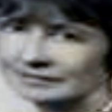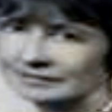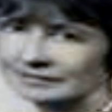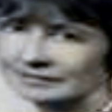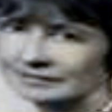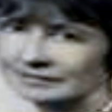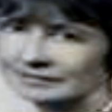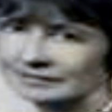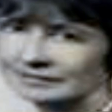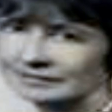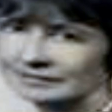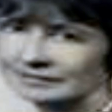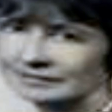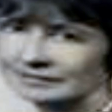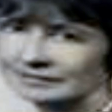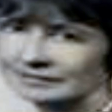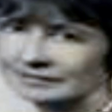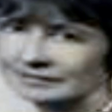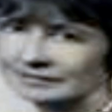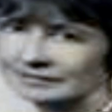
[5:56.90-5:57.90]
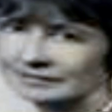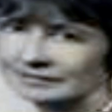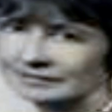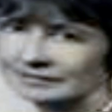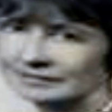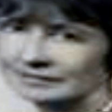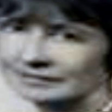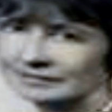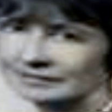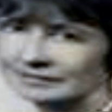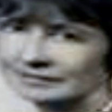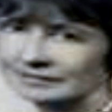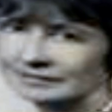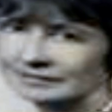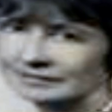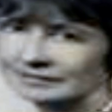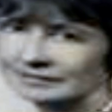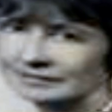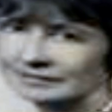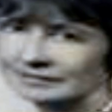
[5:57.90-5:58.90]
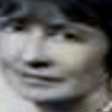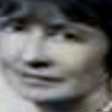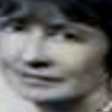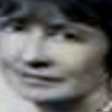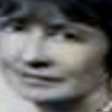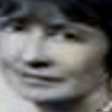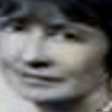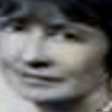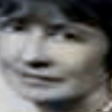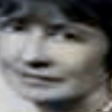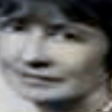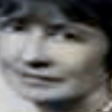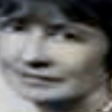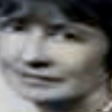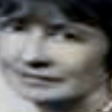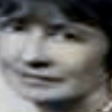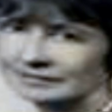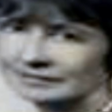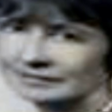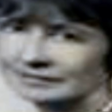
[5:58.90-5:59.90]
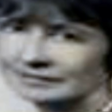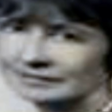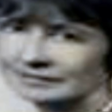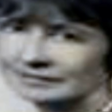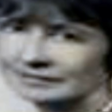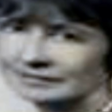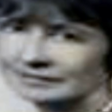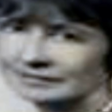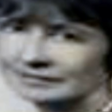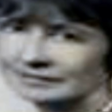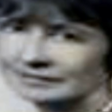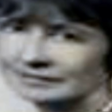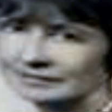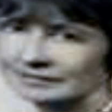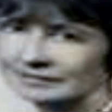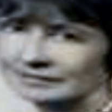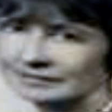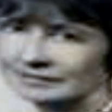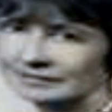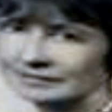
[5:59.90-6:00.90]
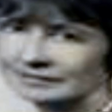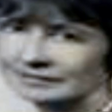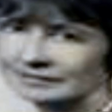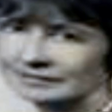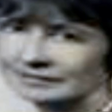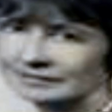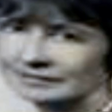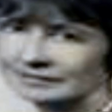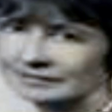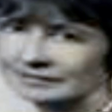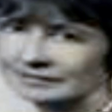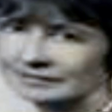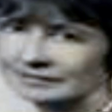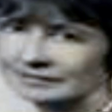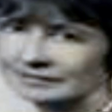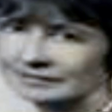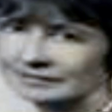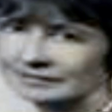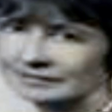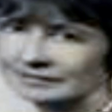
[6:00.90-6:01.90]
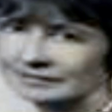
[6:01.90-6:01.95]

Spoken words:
(no lip movement)